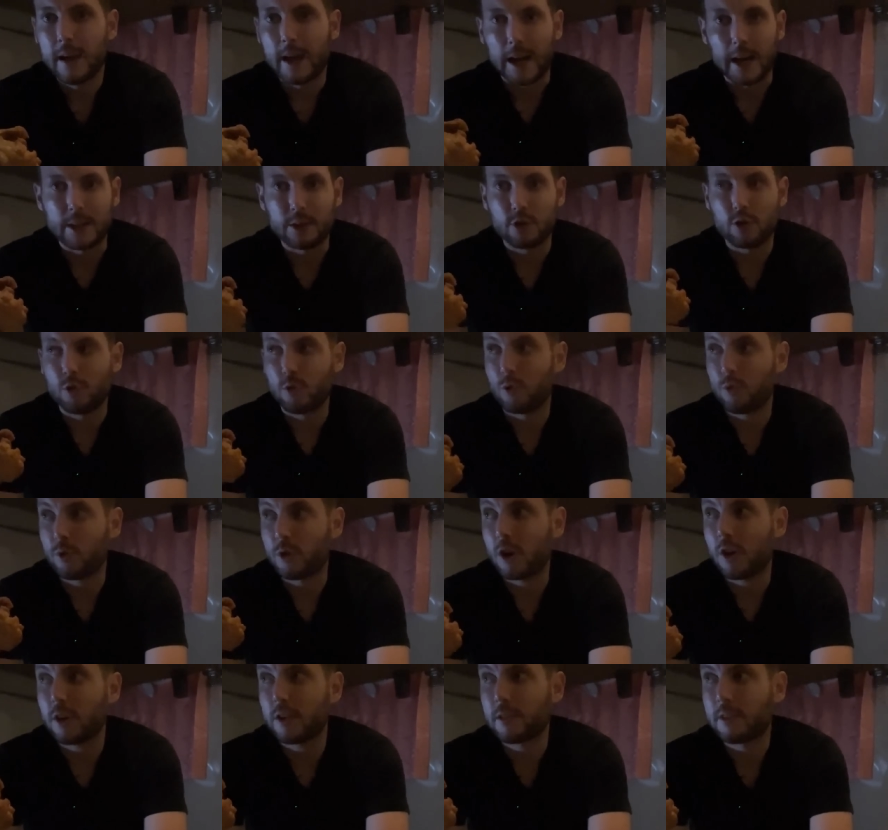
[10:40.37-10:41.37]
And you
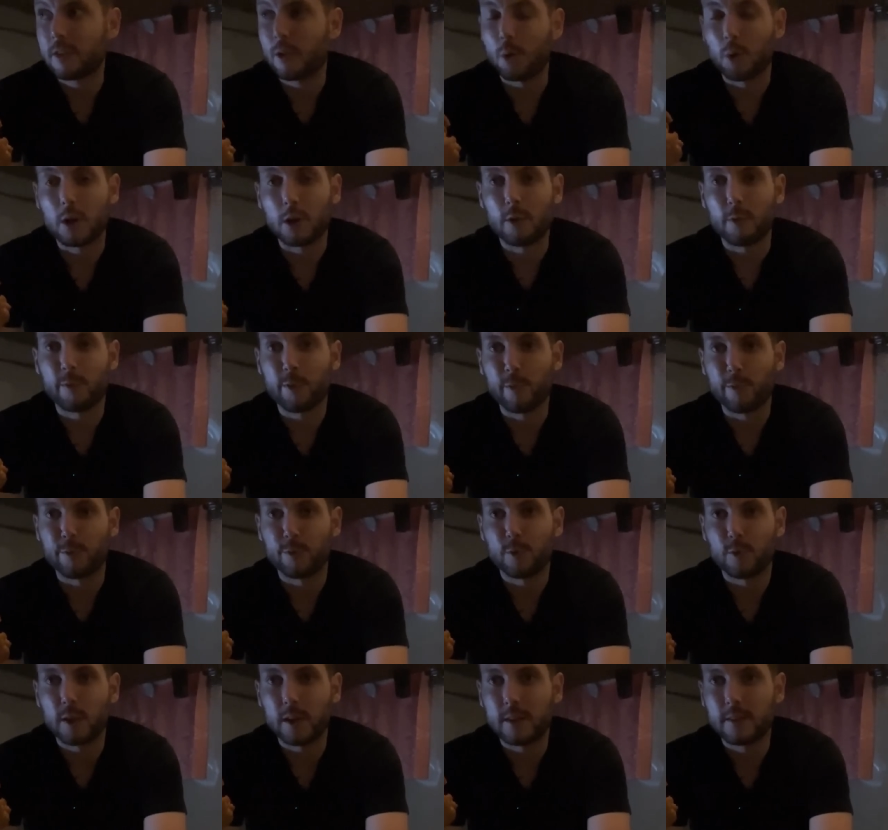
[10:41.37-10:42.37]
guys know I love the
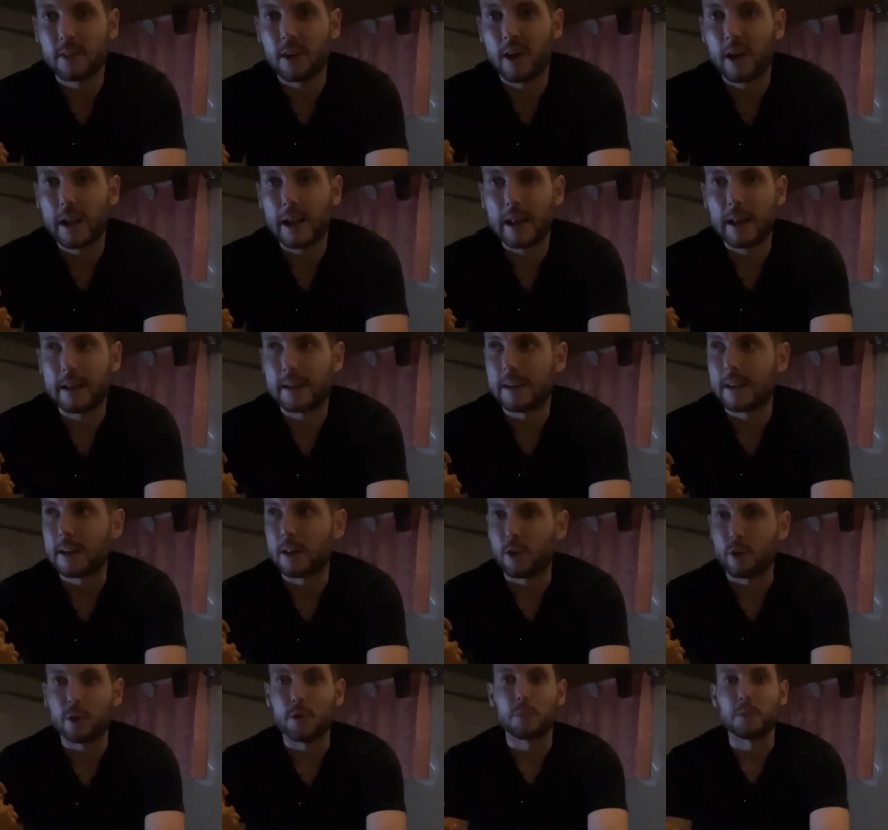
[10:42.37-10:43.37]
food in Thailand,
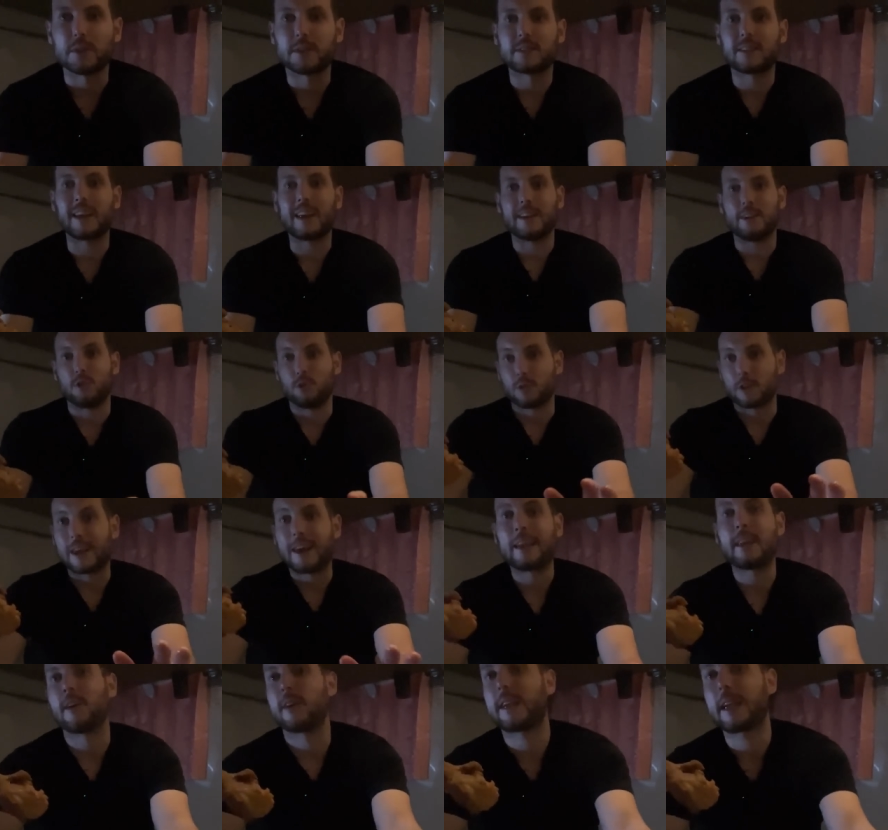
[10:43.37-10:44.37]
and I always say you
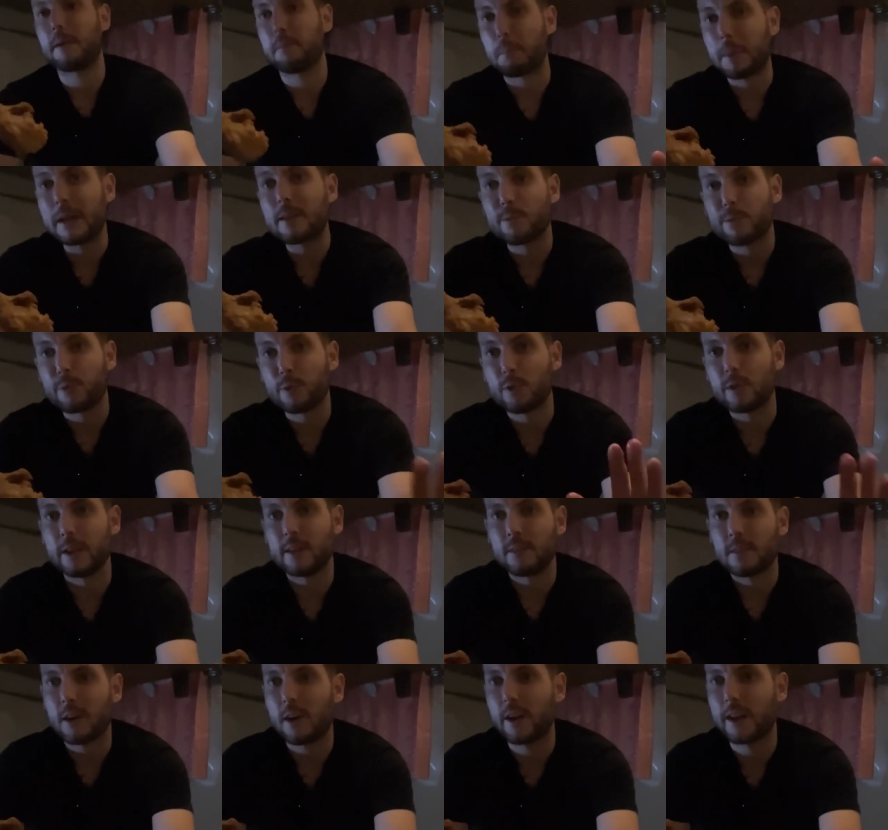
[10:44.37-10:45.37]
cannot get bad food
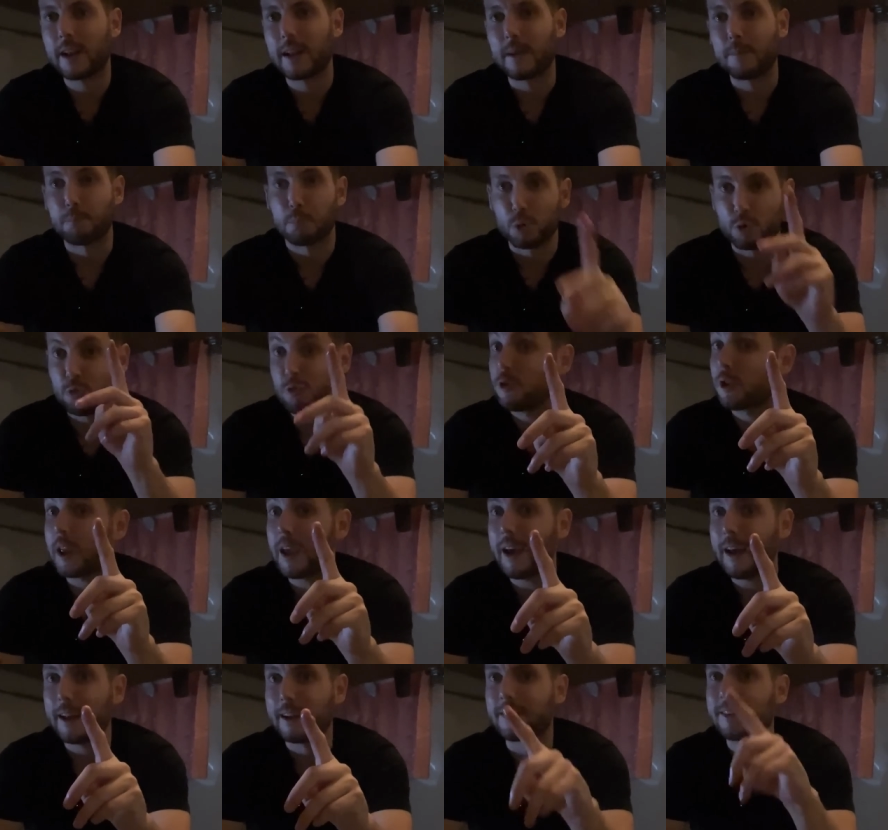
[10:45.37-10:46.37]
in Thailand, but you
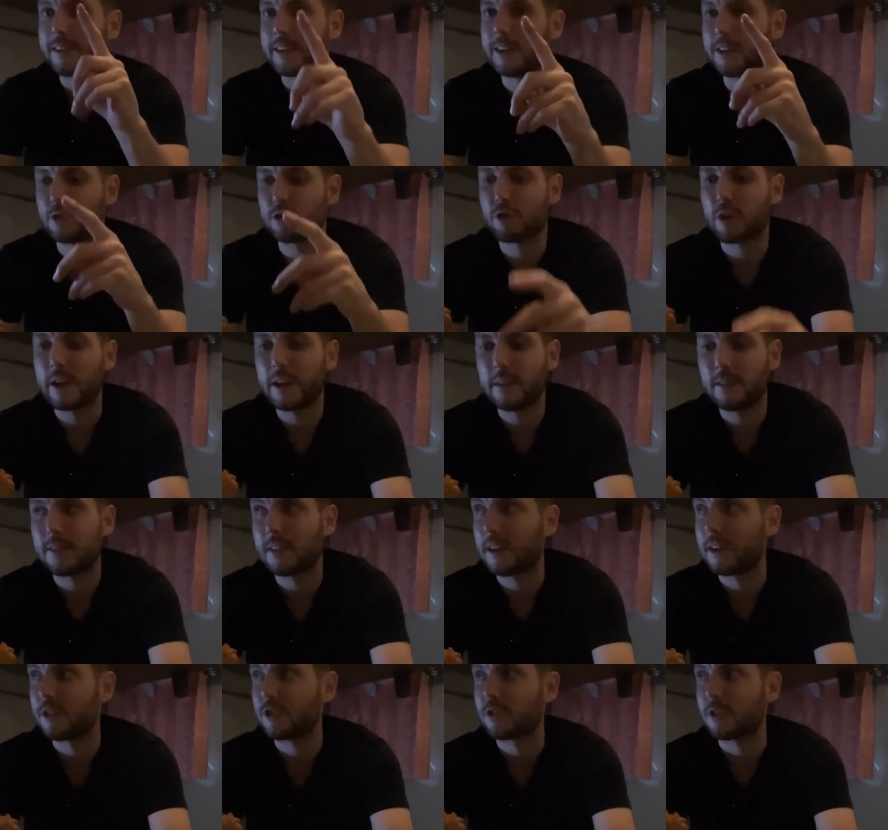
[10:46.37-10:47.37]
can in train
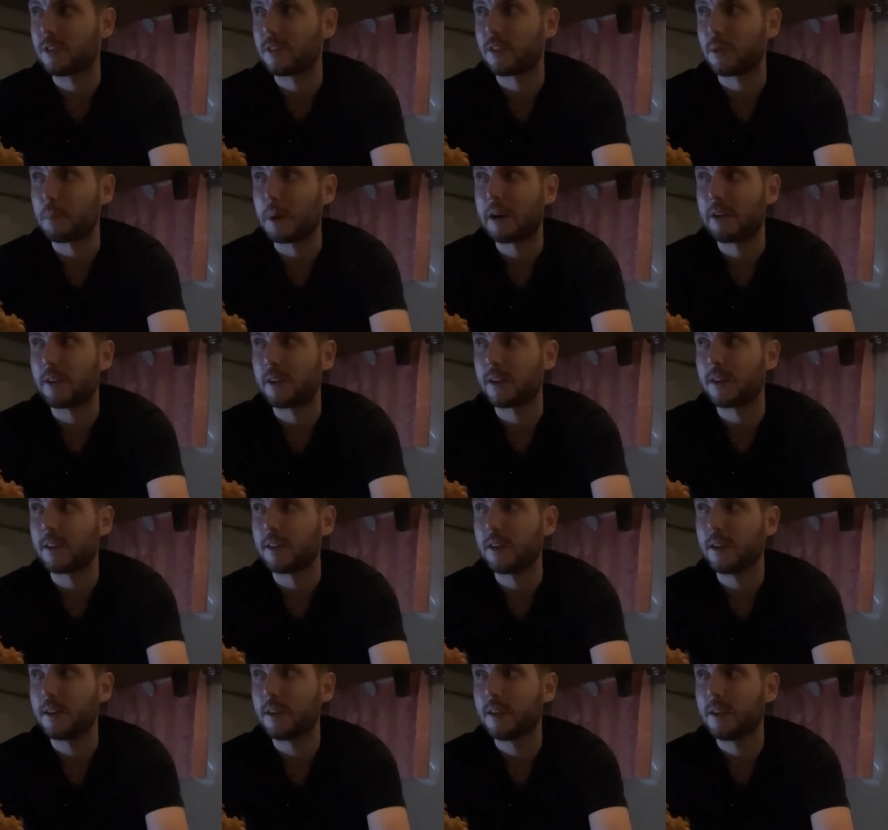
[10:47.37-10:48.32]
stations apparently.